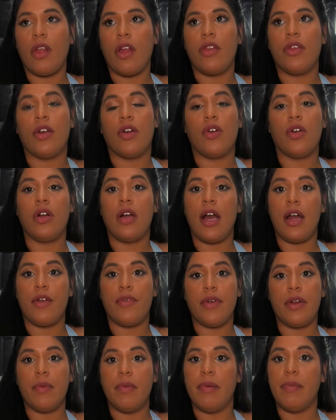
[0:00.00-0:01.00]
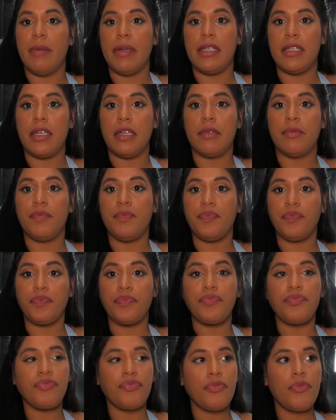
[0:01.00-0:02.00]
The girl had already been missing.
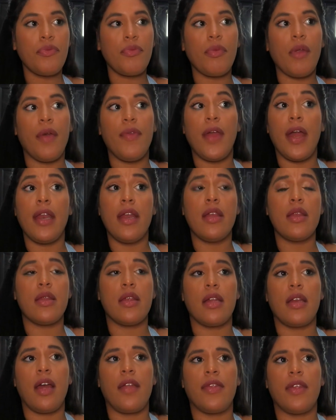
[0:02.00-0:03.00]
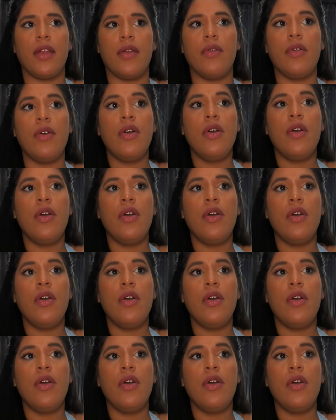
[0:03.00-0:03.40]
They didn't see nothing